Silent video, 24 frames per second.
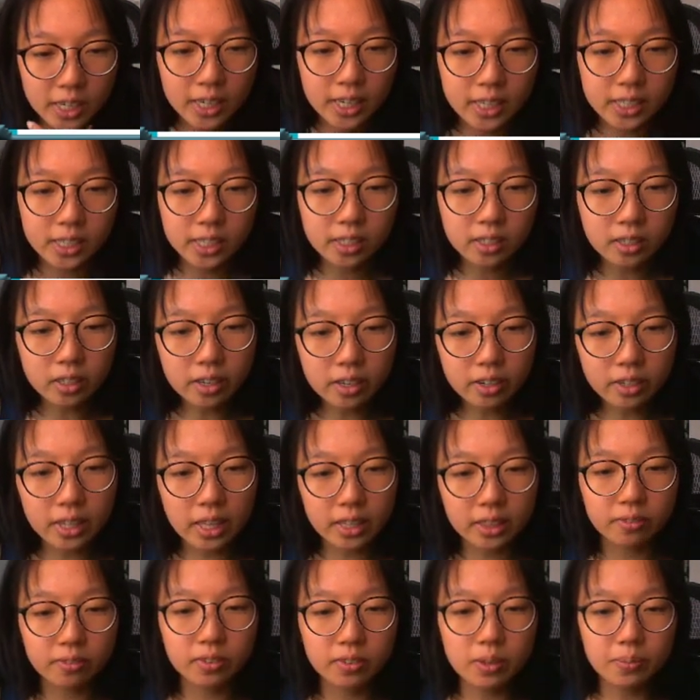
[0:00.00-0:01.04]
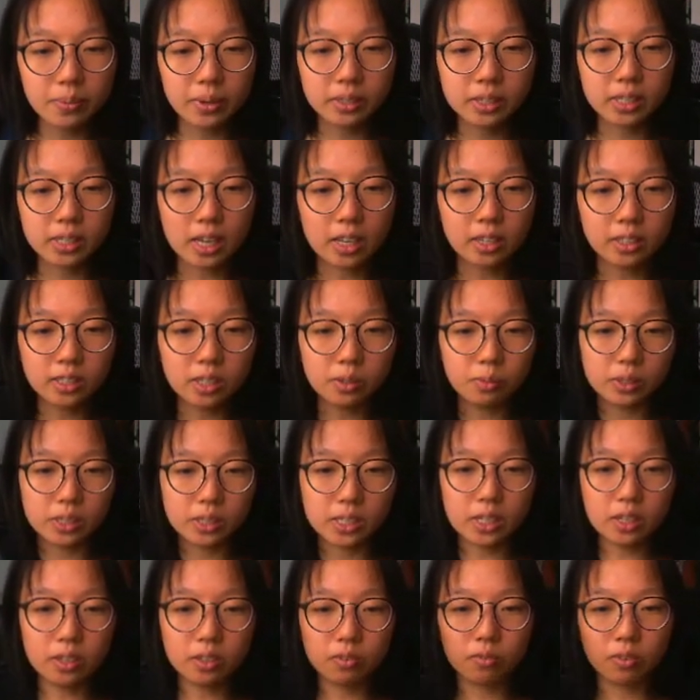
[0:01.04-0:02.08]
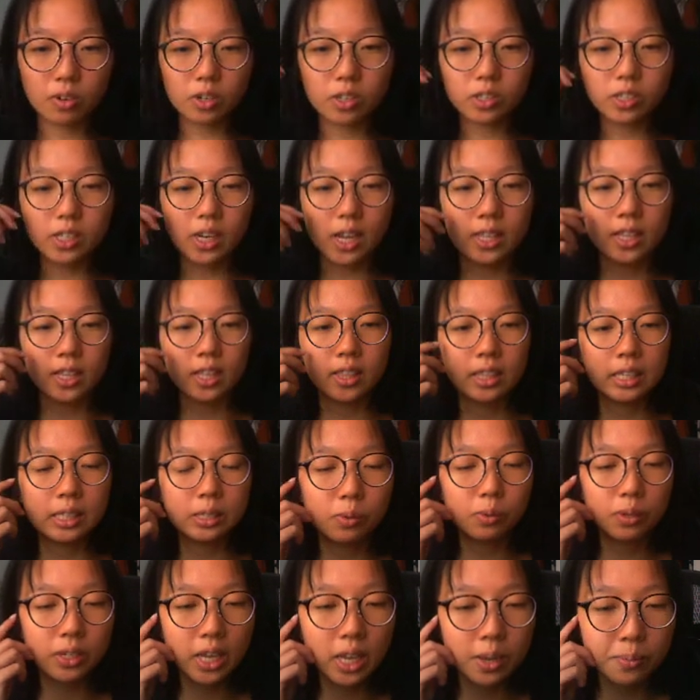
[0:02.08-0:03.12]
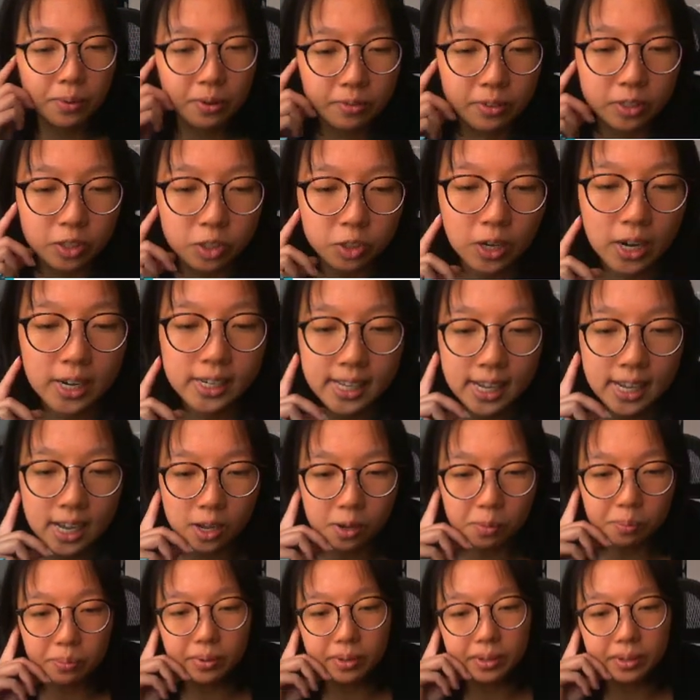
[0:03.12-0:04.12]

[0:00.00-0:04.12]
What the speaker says: It's clear that the female skeleton was killed first, and then this one came over and tried to help.